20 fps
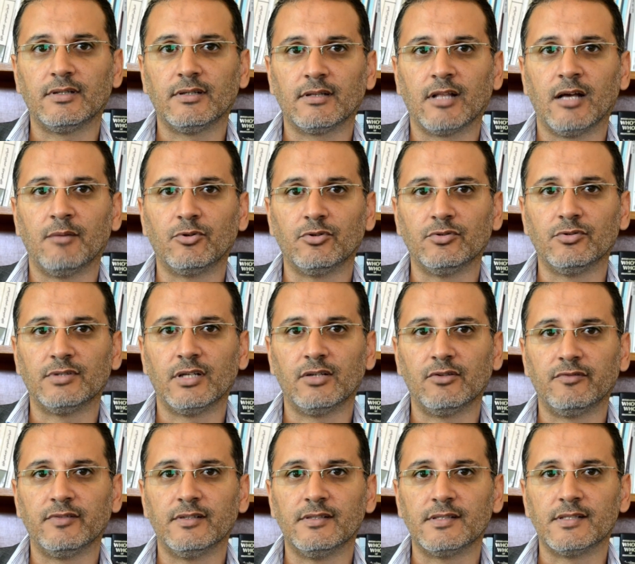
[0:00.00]
a brutal
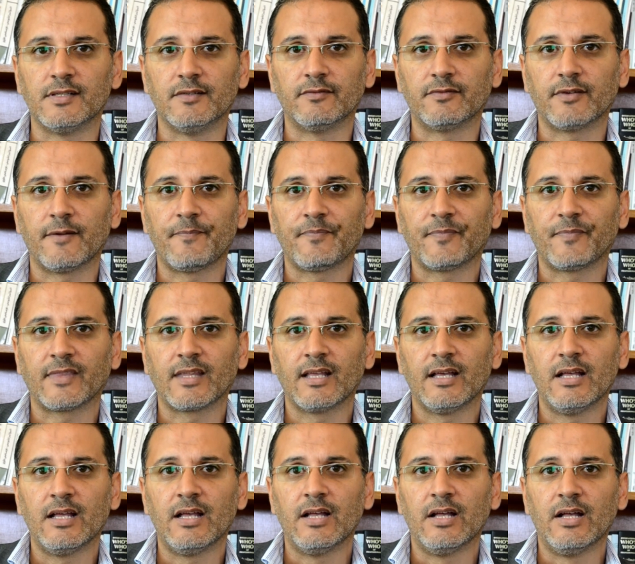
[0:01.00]
offensive,
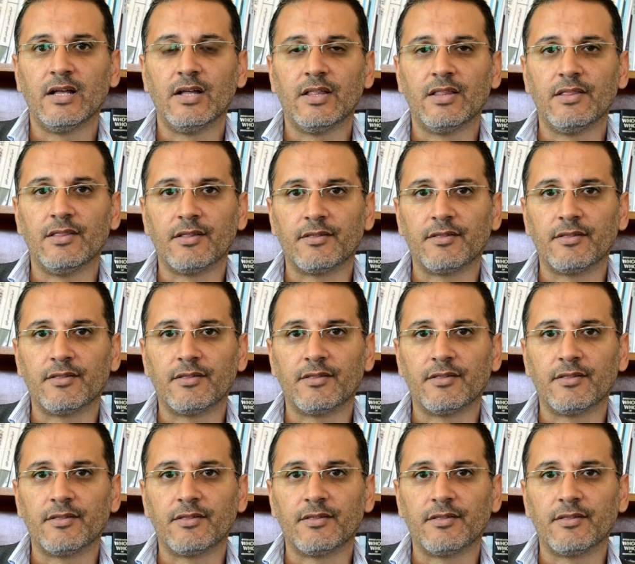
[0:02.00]
the